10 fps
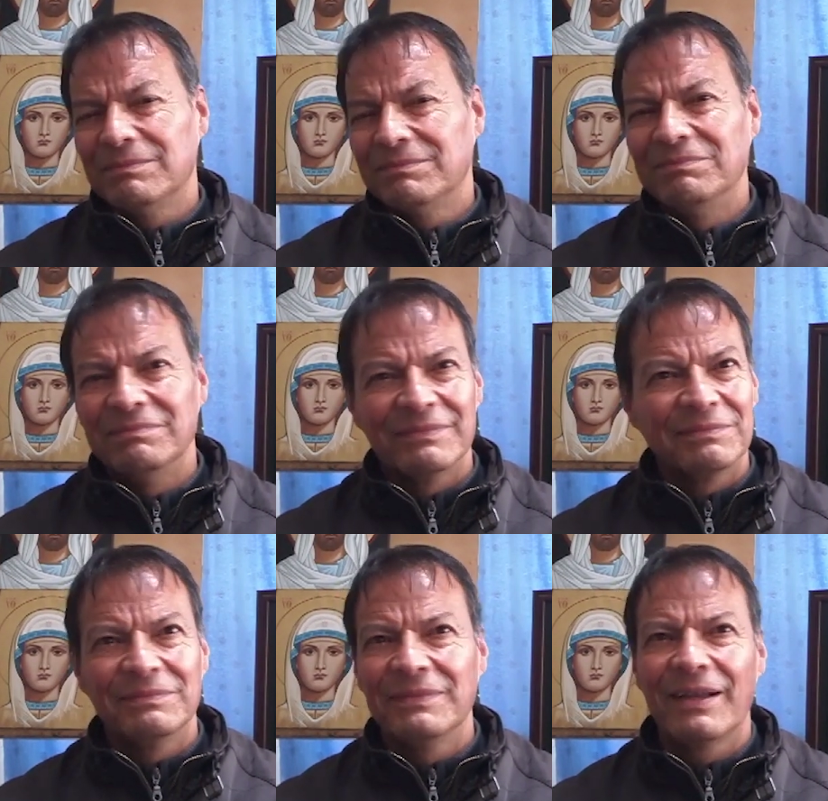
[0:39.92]
Speaker 1: I try to
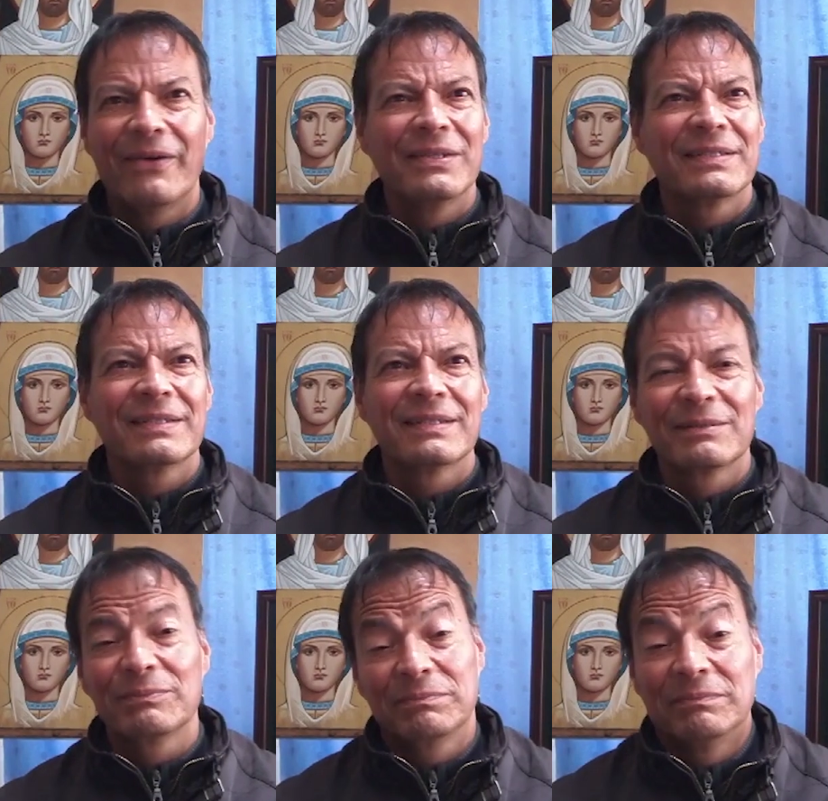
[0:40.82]
pray while I
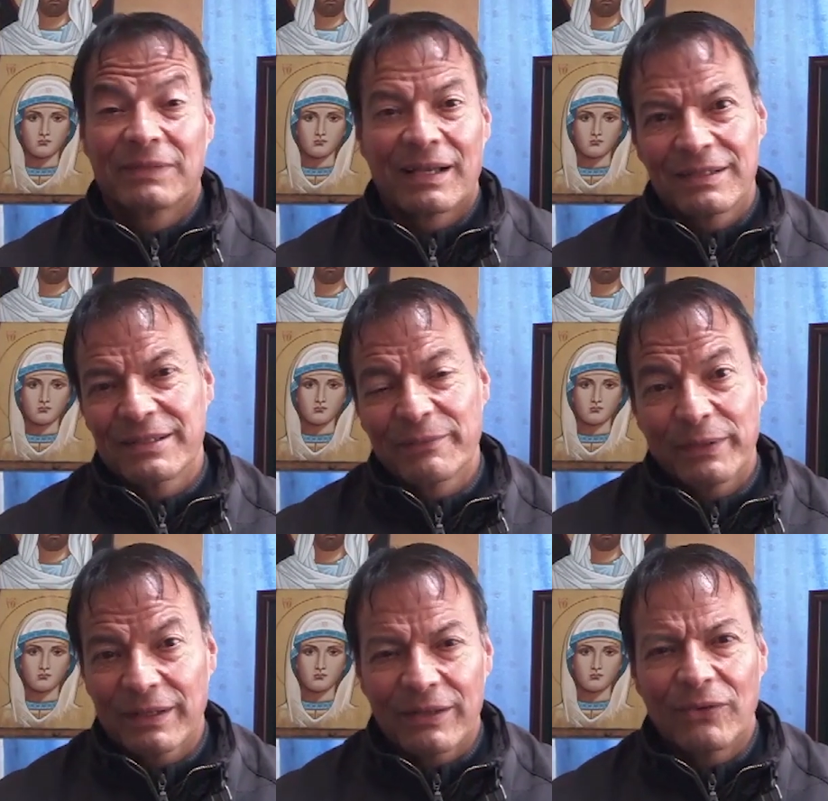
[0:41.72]
paint, to pray
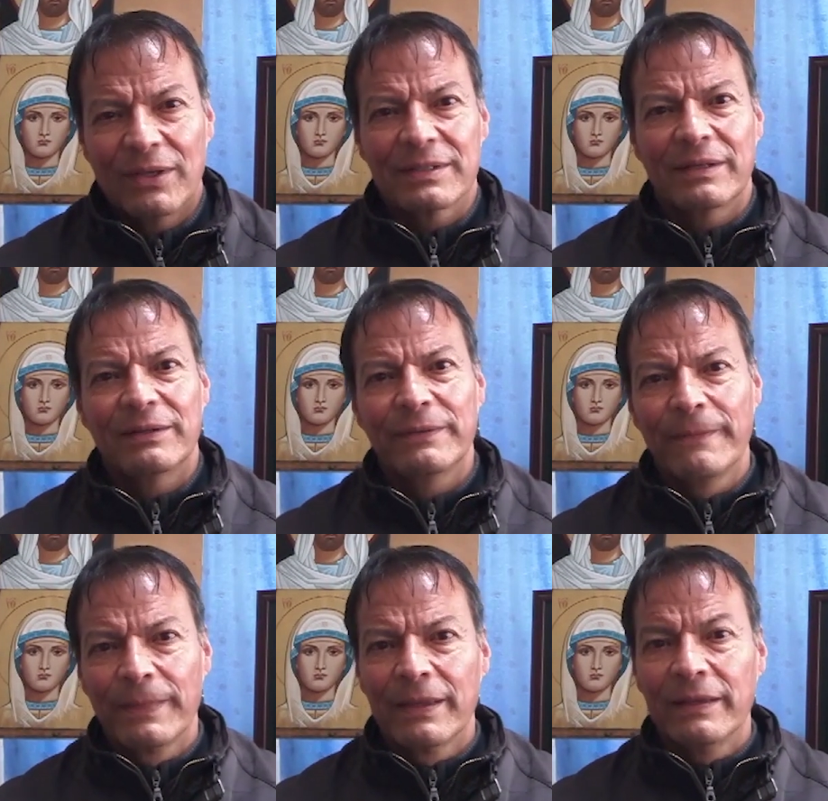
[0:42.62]
and meditate on what it
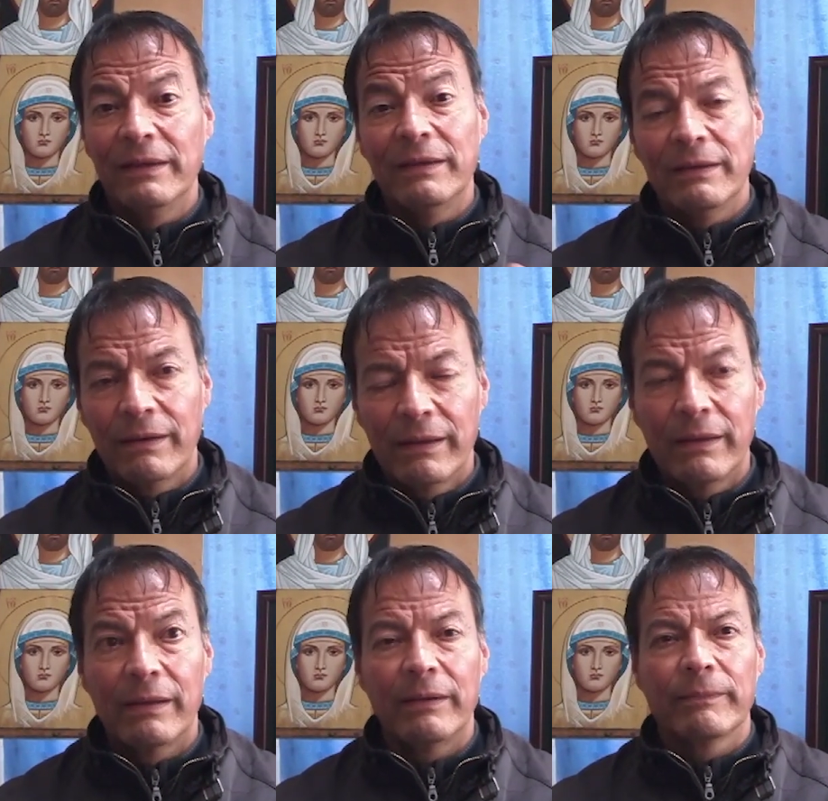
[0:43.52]
is that I'm painting.
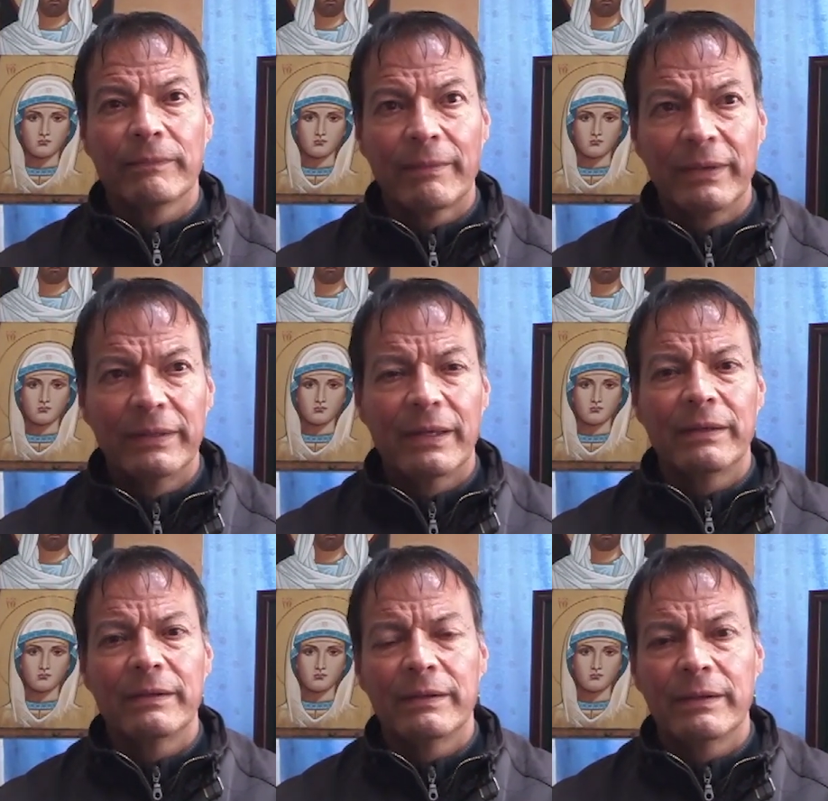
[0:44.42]
Before my
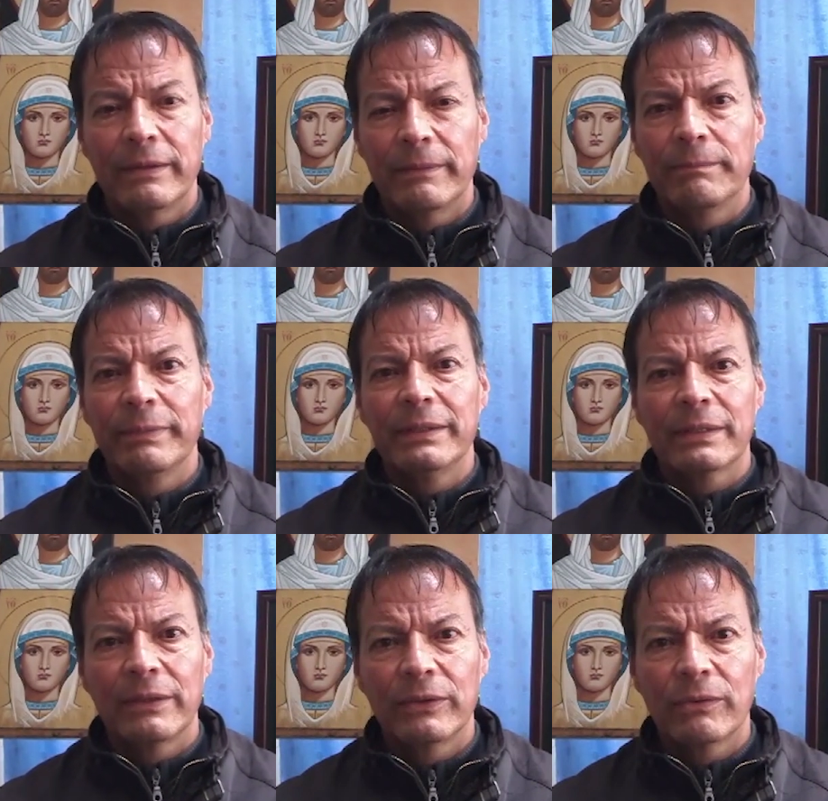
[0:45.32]
art can help other
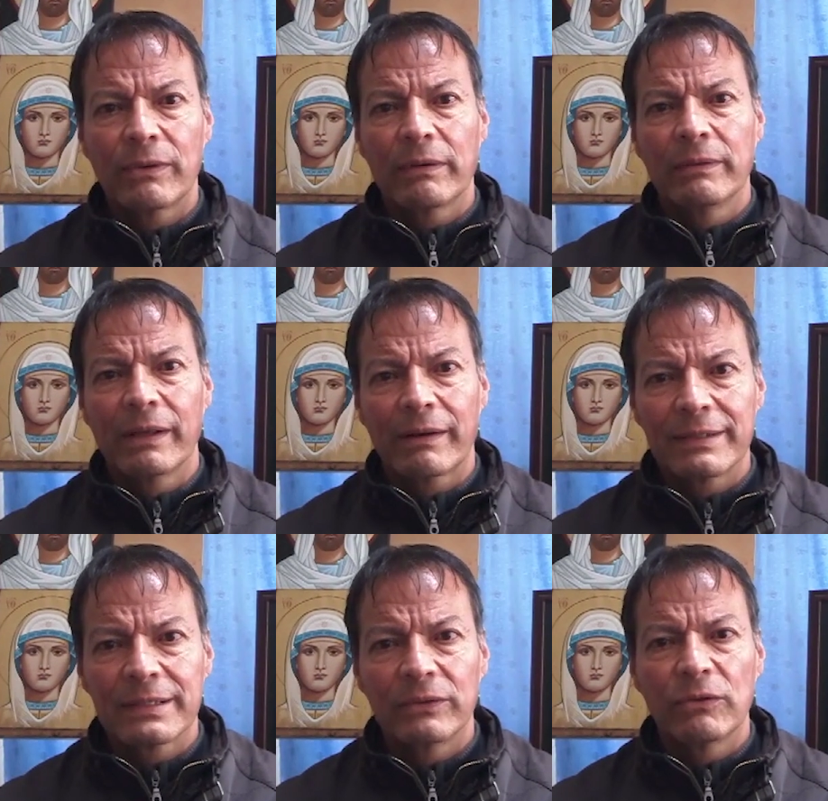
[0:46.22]
people, it helps
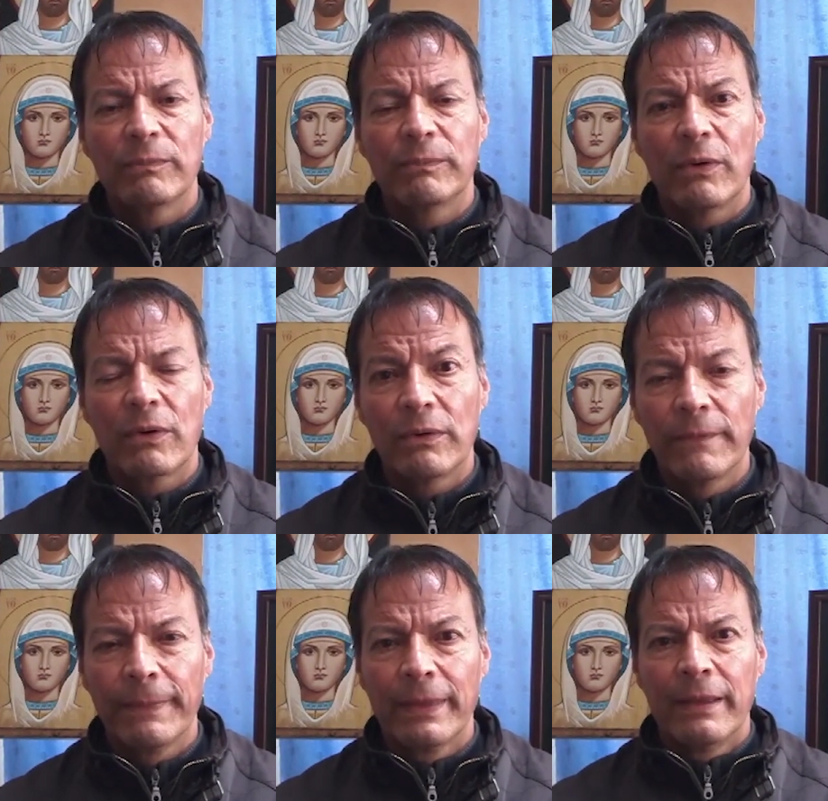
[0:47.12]
me. It helps me
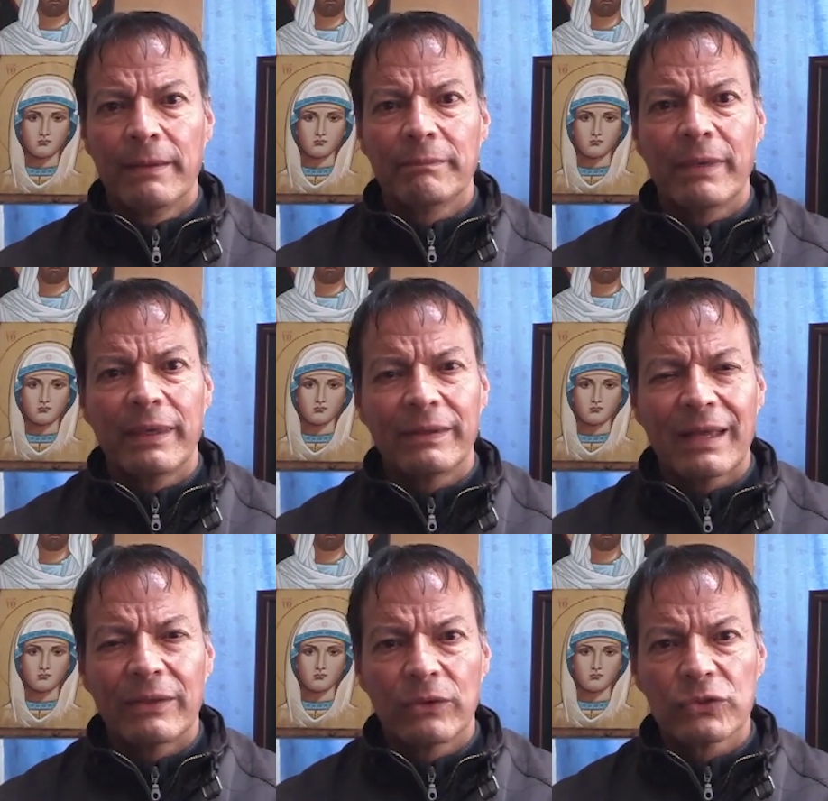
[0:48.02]
grow closer to God's
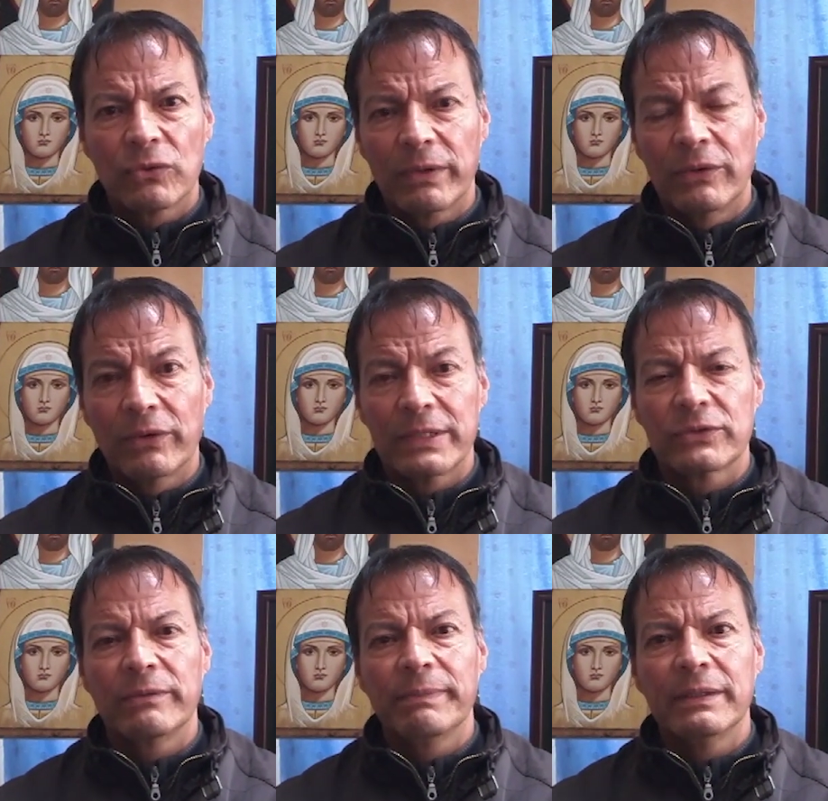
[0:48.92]
presence, and
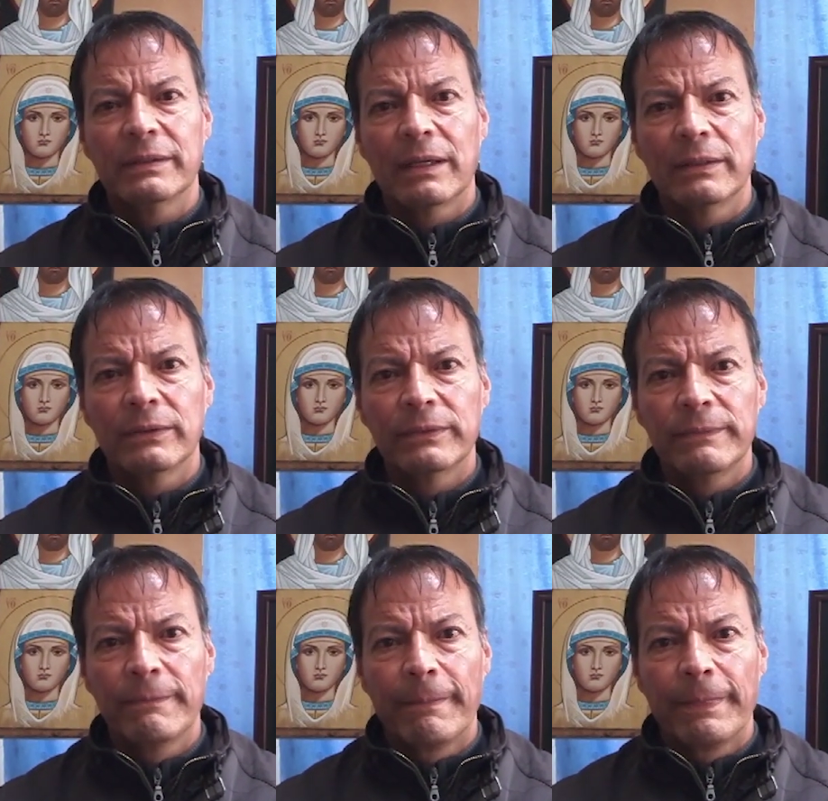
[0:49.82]
then it can help people who
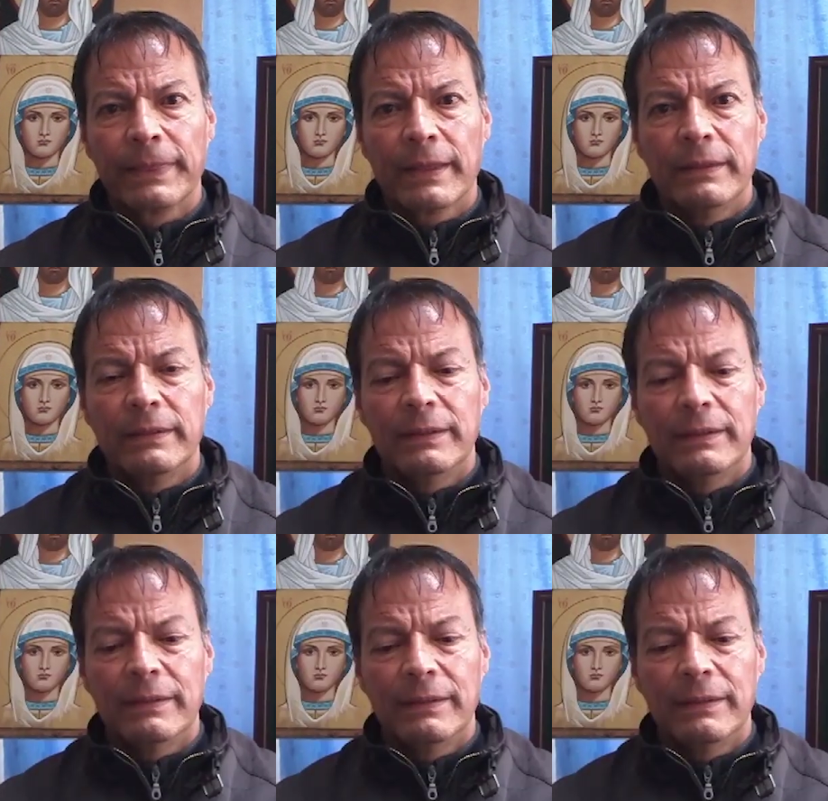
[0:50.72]
see my work.